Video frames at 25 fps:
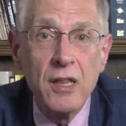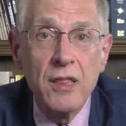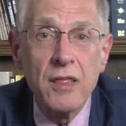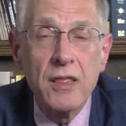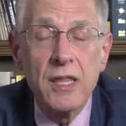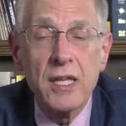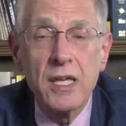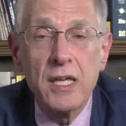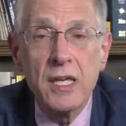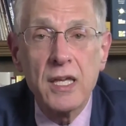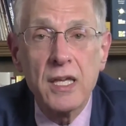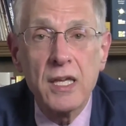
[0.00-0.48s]

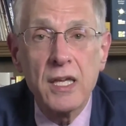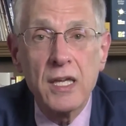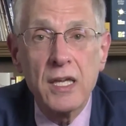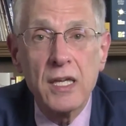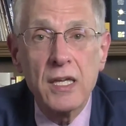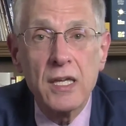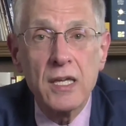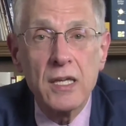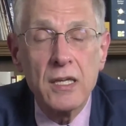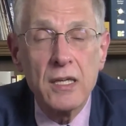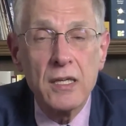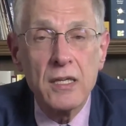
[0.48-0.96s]

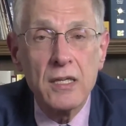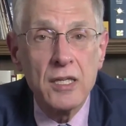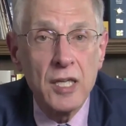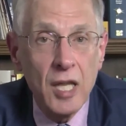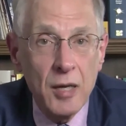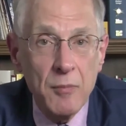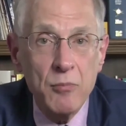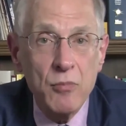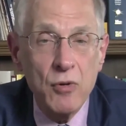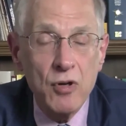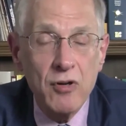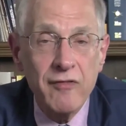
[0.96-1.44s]
the
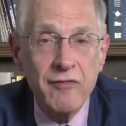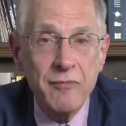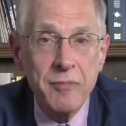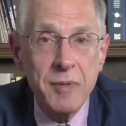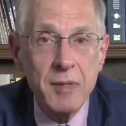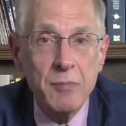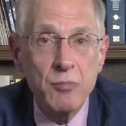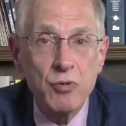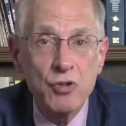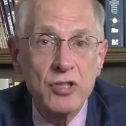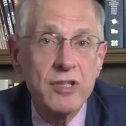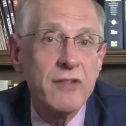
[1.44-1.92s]
number of
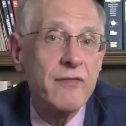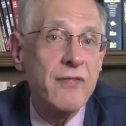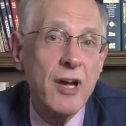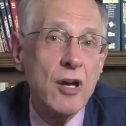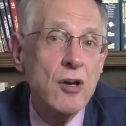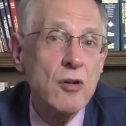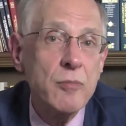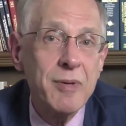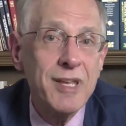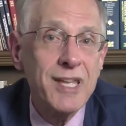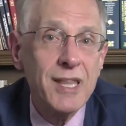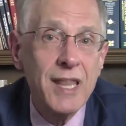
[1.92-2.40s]
people
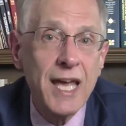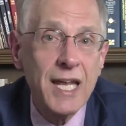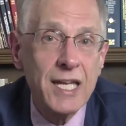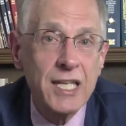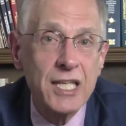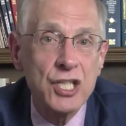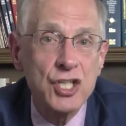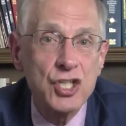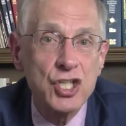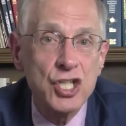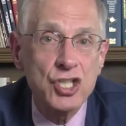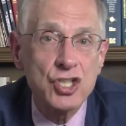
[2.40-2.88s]
developing that
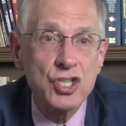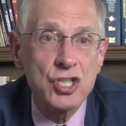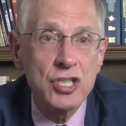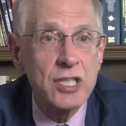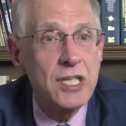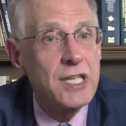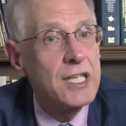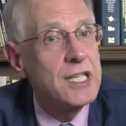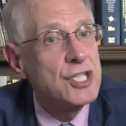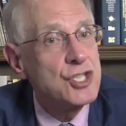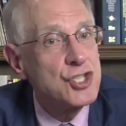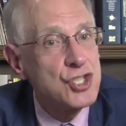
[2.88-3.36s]
condition
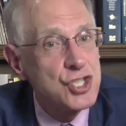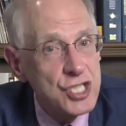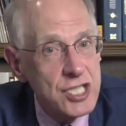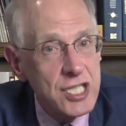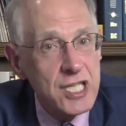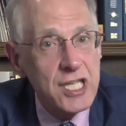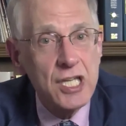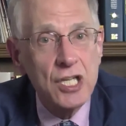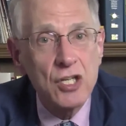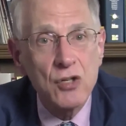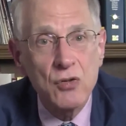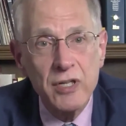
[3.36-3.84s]
is
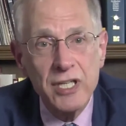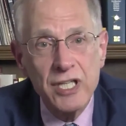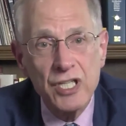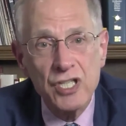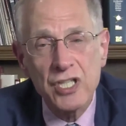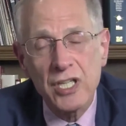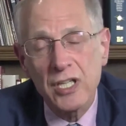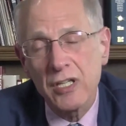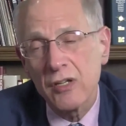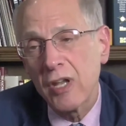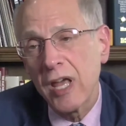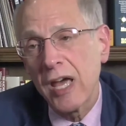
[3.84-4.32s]
decreasing.